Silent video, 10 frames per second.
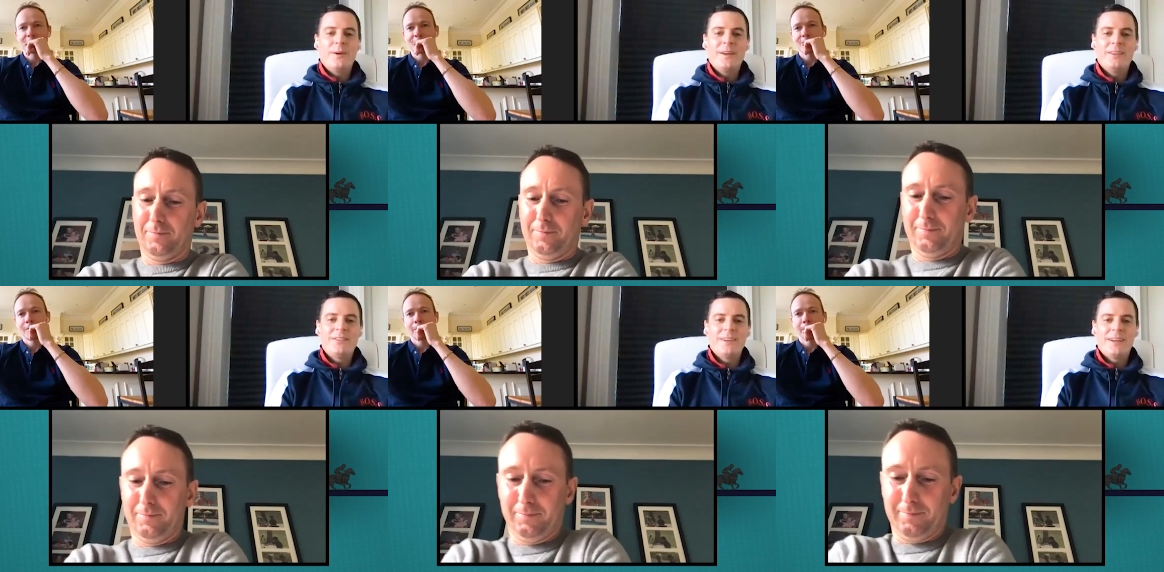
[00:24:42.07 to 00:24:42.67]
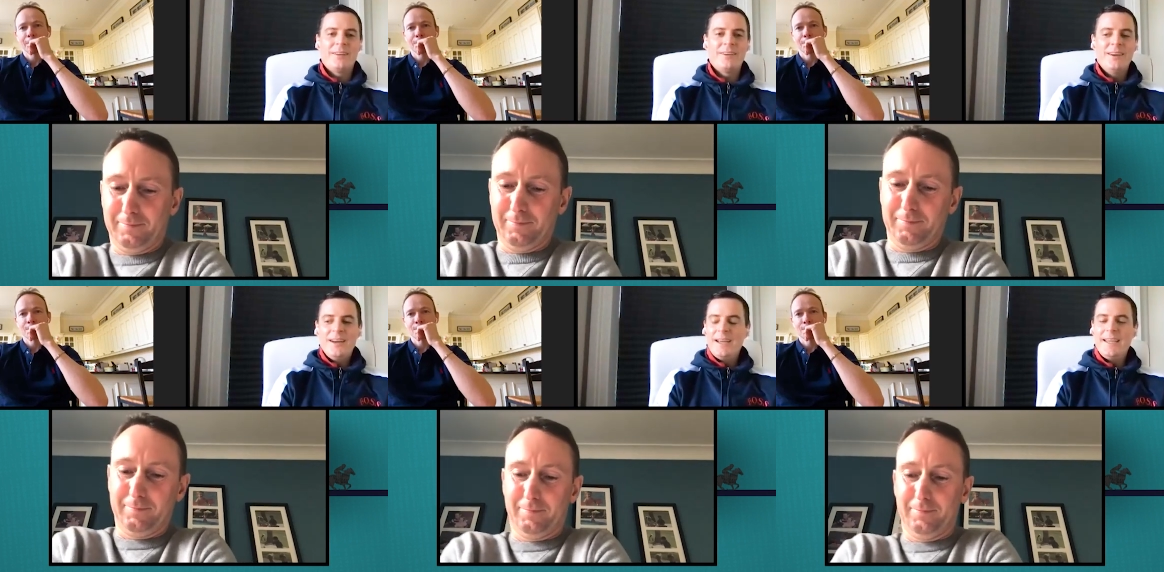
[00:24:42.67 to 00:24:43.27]
Speaker 1: race that
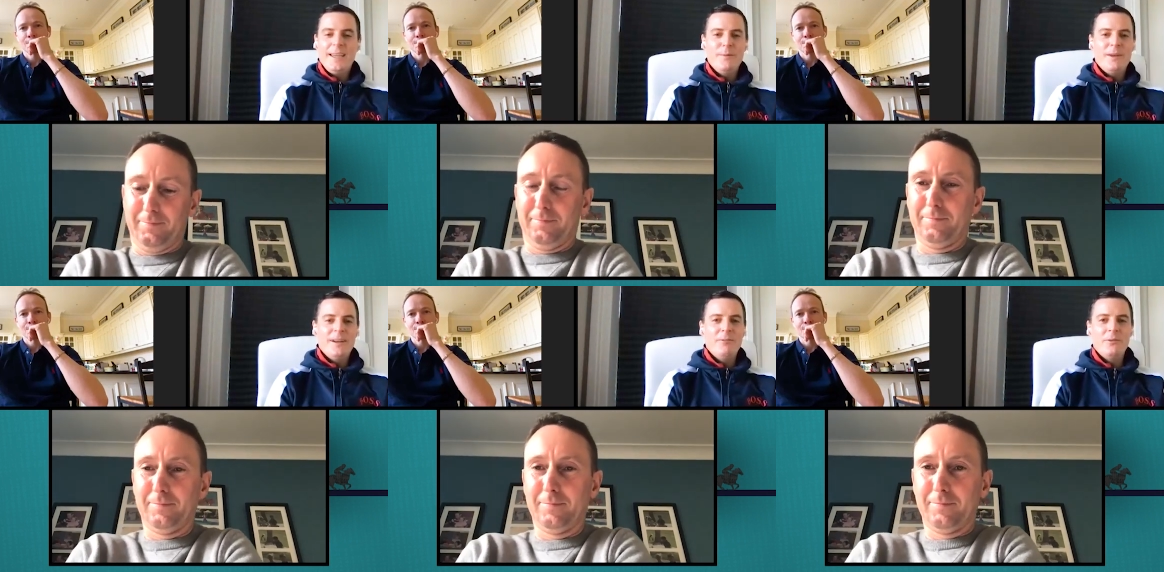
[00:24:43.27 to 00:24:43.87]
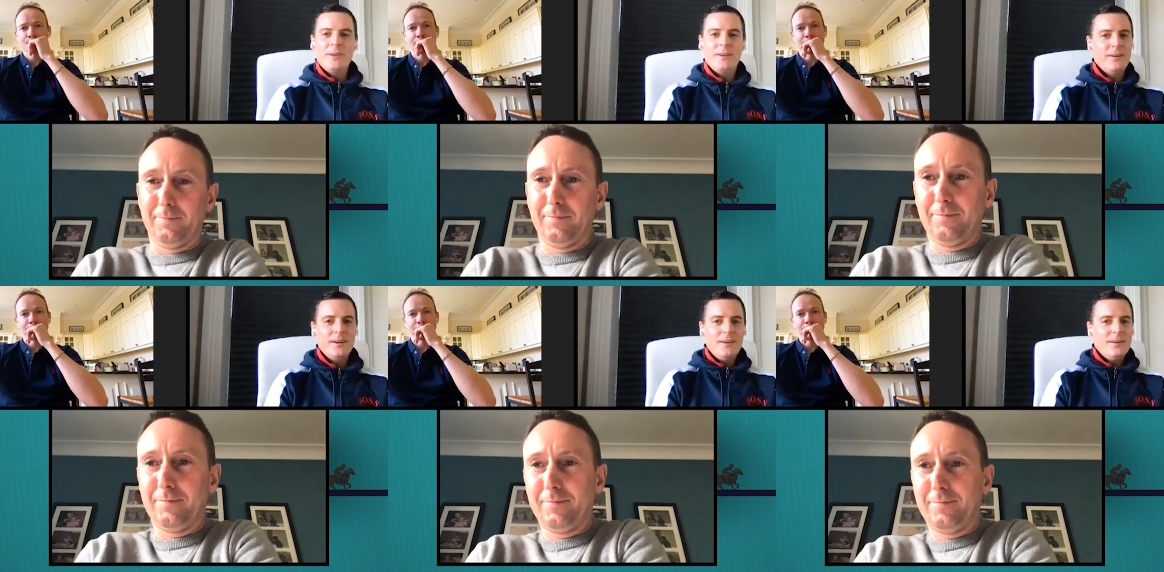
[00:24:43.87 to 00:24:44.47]
I came in and everybody said,